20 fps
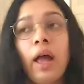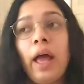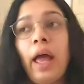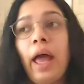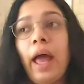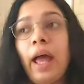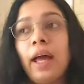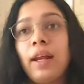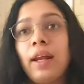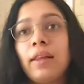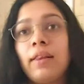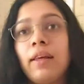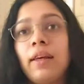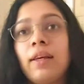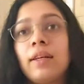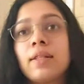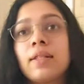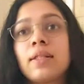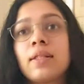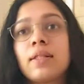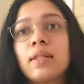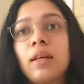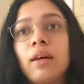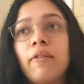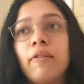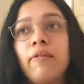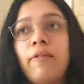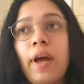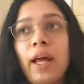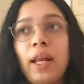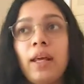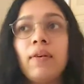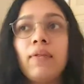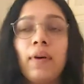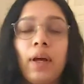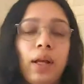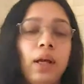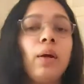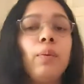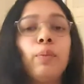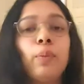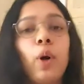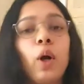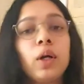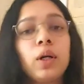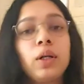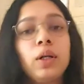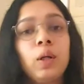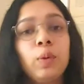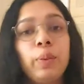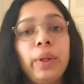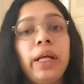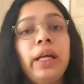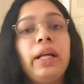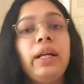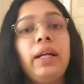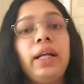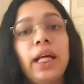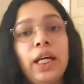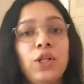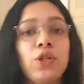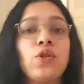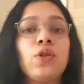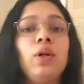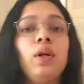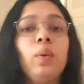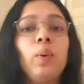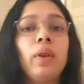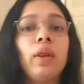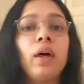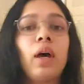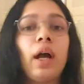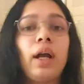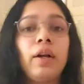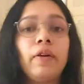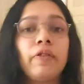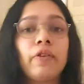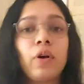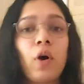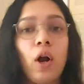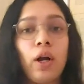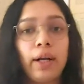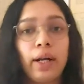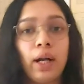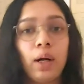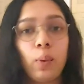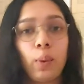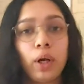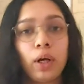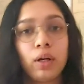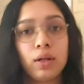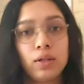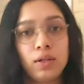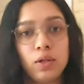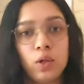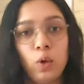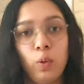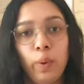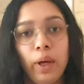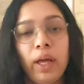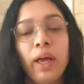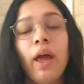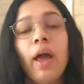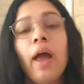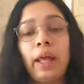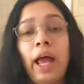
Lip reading: And I think it's very, very important to be intentional with the kind of content we are consuming.